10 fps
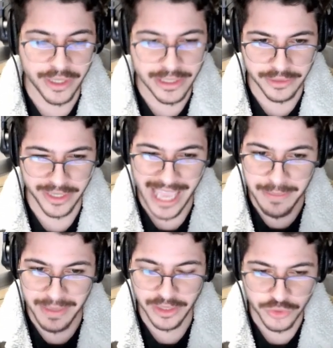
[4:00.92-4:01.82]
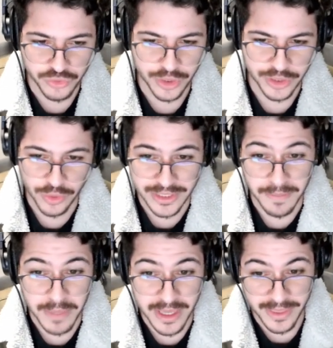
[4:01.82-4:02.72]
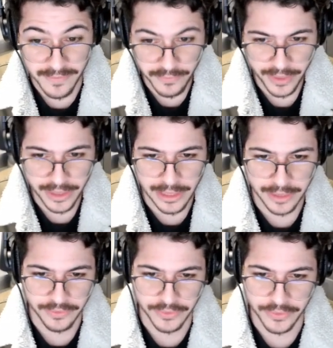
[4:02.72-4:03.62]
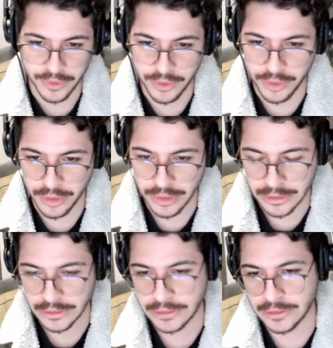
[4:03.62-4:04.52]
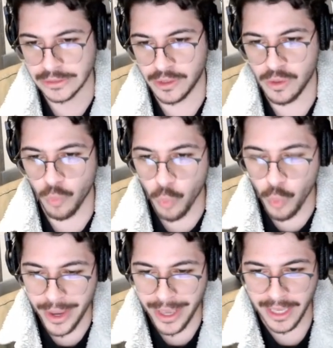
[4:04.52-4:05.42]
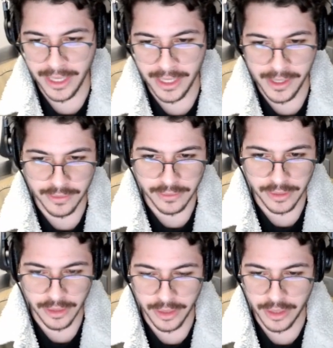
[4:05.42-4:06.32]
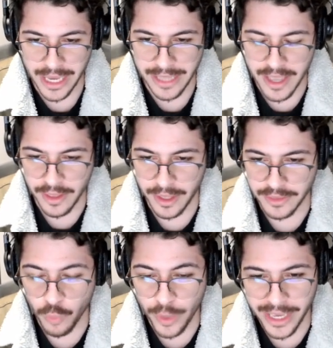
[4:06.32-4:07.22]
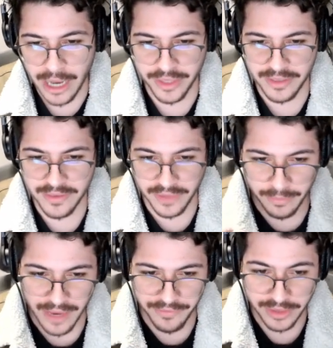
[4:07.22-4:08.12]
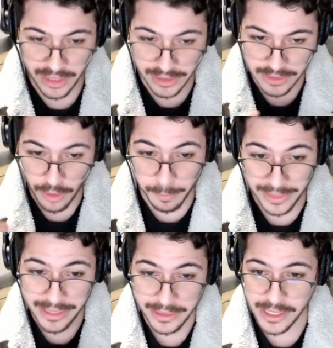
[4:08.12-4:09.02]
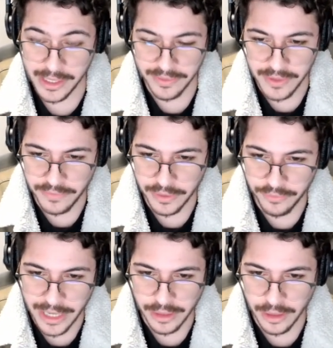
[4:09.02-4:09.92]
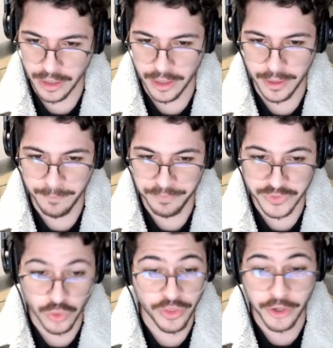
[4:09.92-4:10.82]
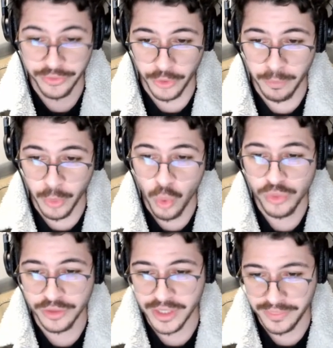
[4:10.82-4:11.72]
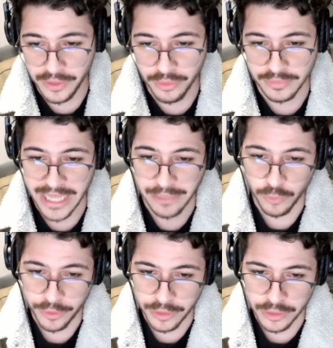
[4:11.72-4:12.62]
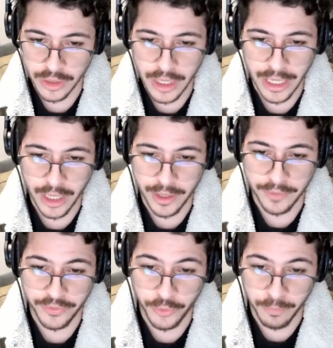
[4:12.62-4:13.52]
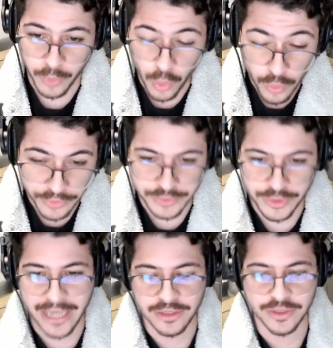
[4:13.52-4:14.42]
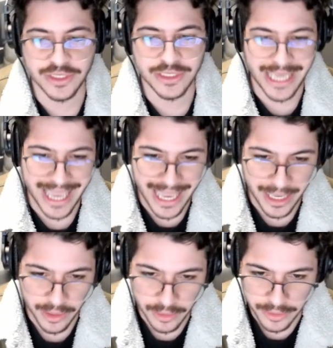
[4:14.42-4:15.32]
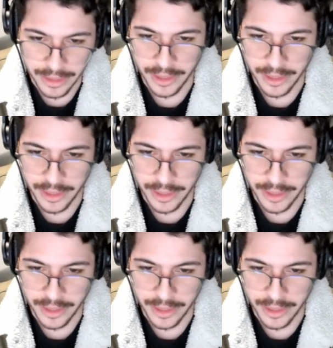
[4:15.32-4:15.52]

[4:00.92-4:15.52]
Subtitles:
in the gaming industry, so it's a bit different. Like their way and the way how they develop everything, it's completely different, right? So they're both on the Ethereum network. They're both trying to scale